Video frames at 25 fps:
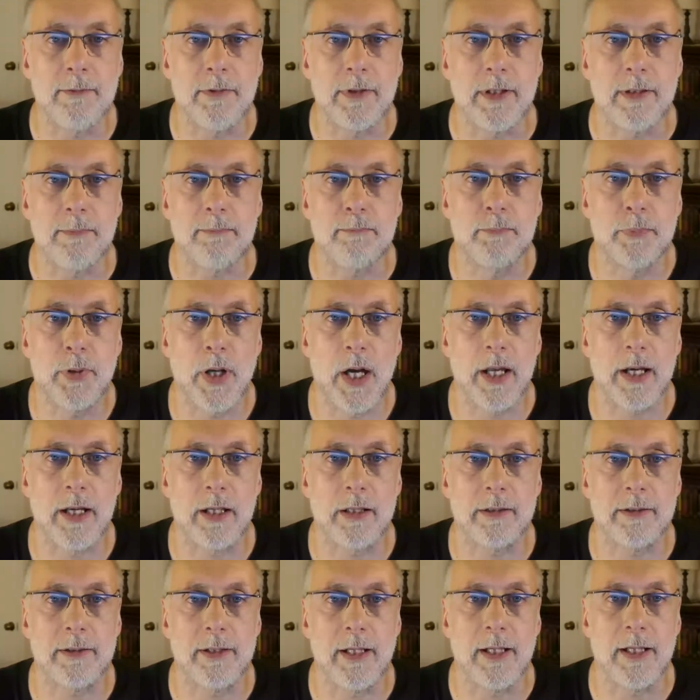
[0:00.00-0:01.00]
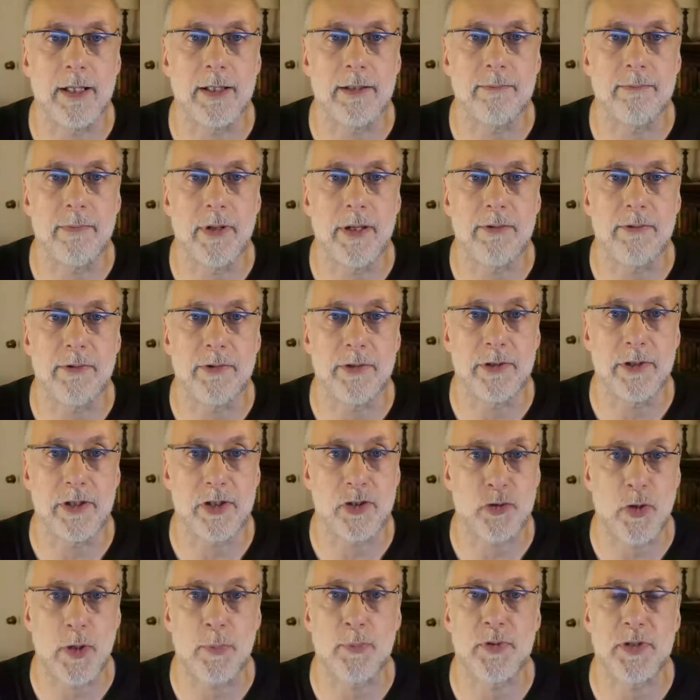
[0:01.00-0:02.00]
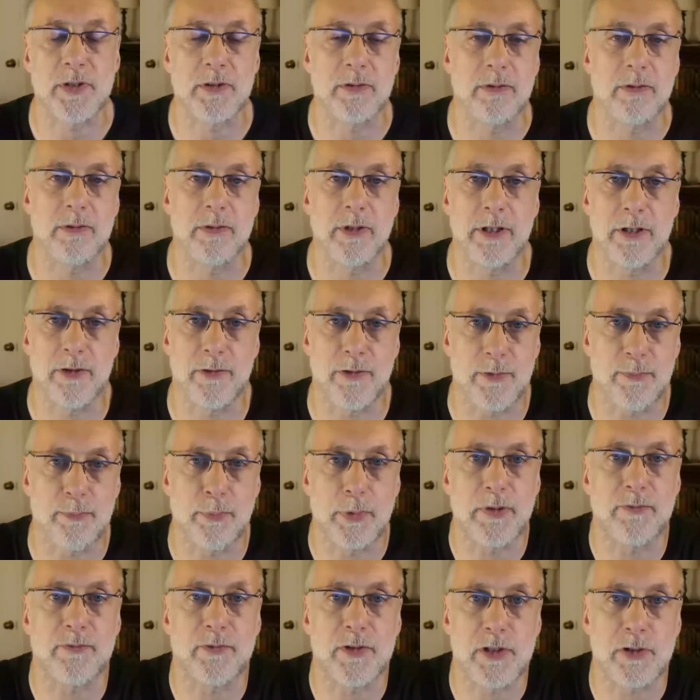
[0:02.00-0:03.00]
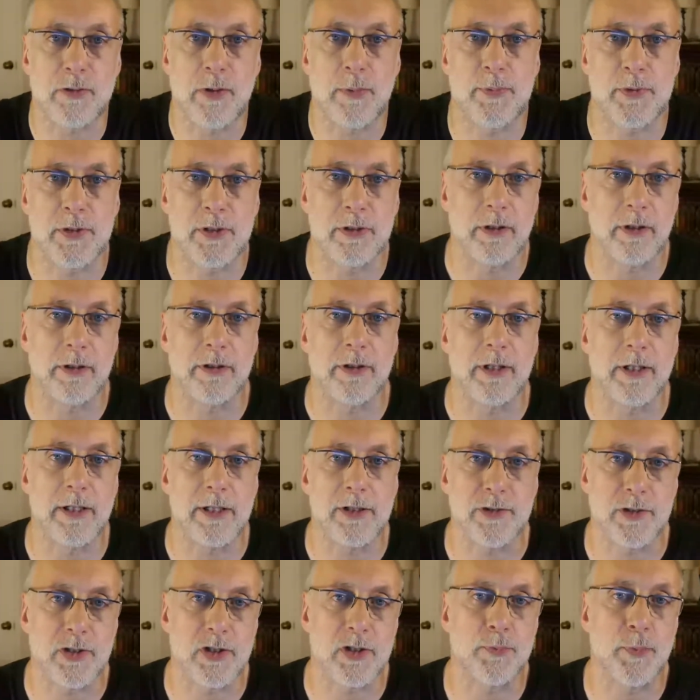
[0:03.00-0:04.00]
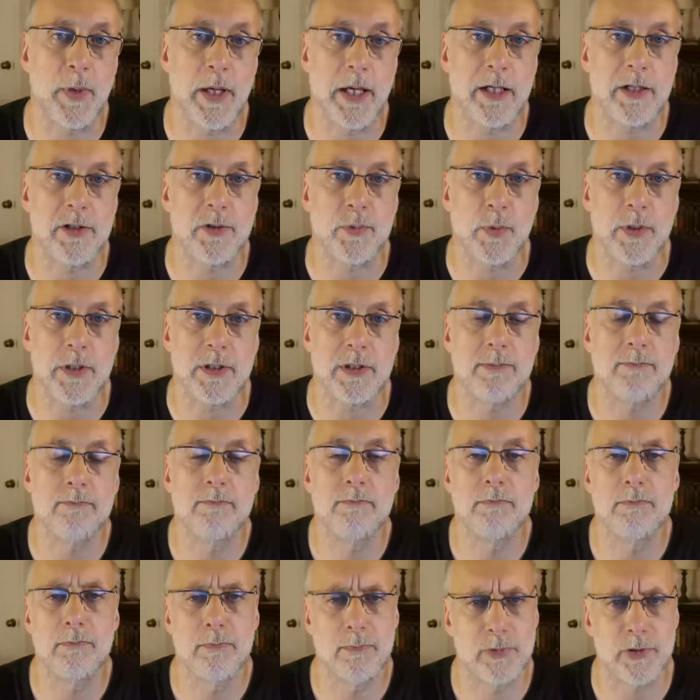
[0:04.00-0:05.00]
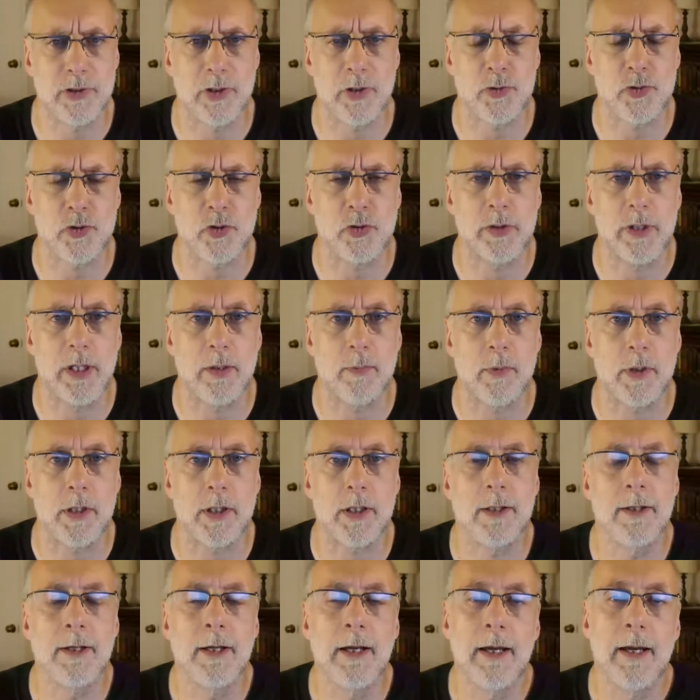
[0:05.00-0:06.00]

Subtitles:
The product description, the brief description on the search page was Social Network.